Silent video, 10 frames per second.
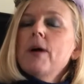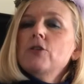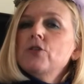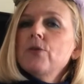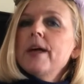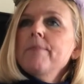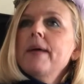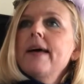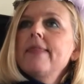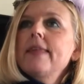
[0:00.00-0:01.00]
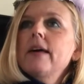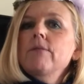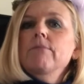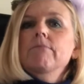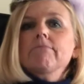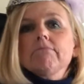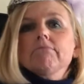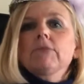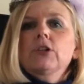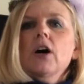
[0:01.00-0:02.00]
I'll show them, and then
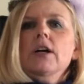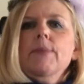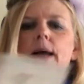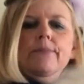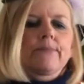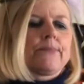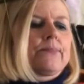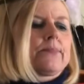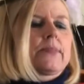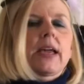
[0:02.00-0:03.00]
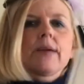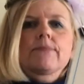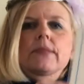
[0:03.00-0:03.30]
we'll talk about them. Okay?